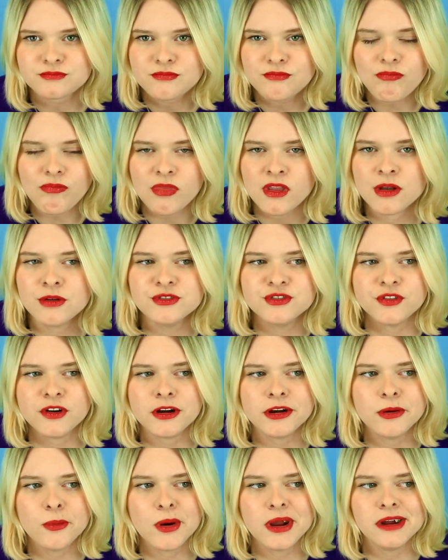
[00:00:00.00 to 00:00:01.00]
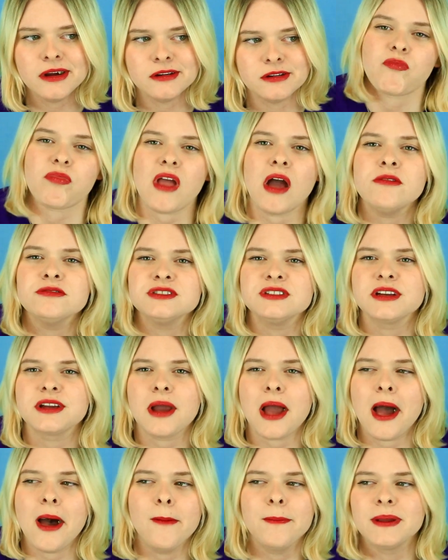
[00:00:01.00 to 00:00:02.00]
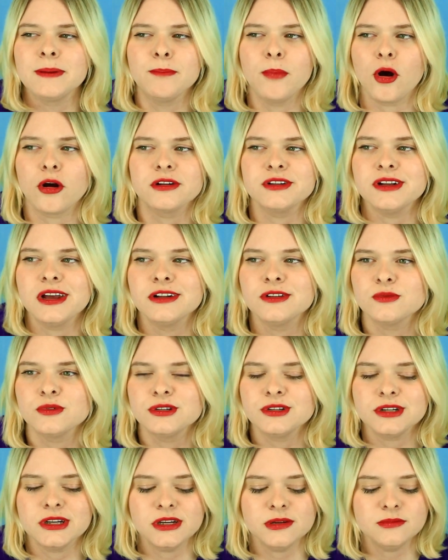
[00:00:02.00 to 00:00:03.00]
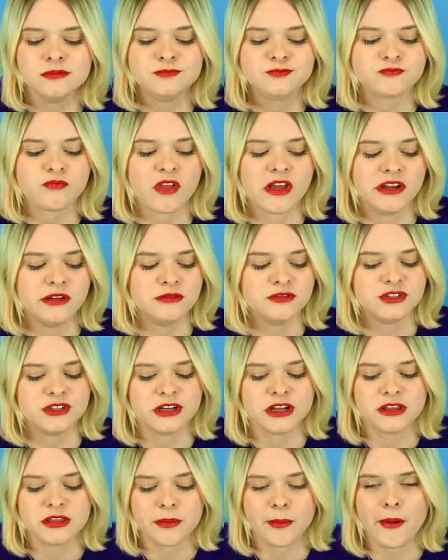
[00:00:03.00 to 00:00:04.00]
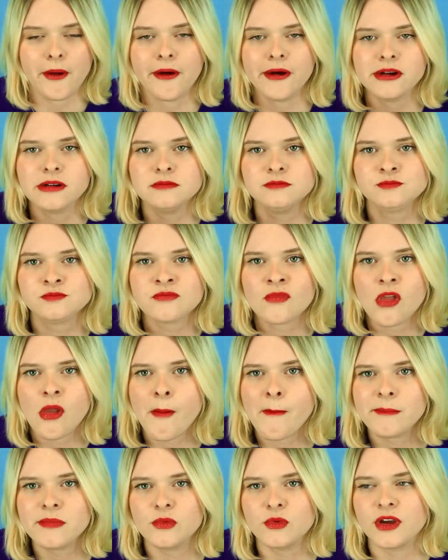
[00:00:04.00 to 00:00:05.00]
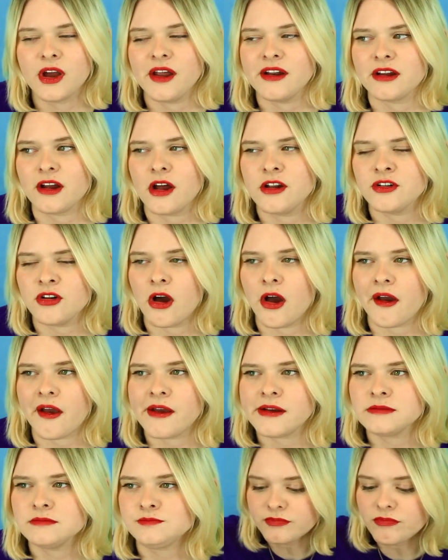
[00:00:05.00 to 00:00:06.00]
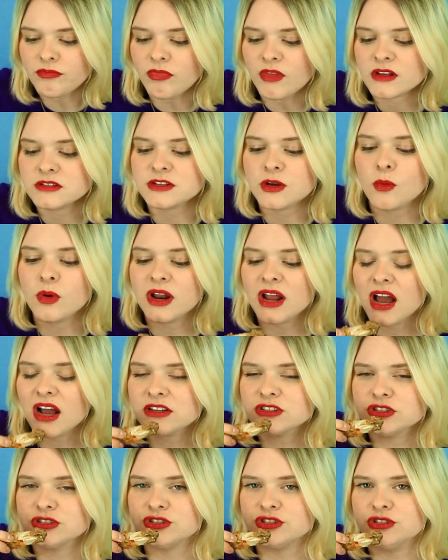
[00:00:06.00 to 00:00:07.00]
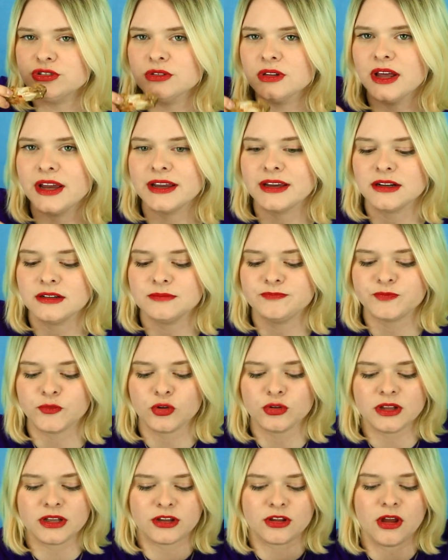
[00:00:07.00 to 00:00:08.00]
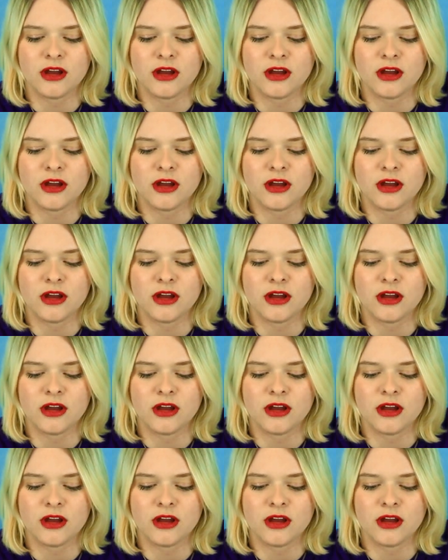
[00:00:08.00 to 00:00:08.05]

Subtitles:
He was very weird. I was like helping bartend one time and he was sitting at the bar. We kind of got talking. He's like, what actors do you like? And they're like, you have a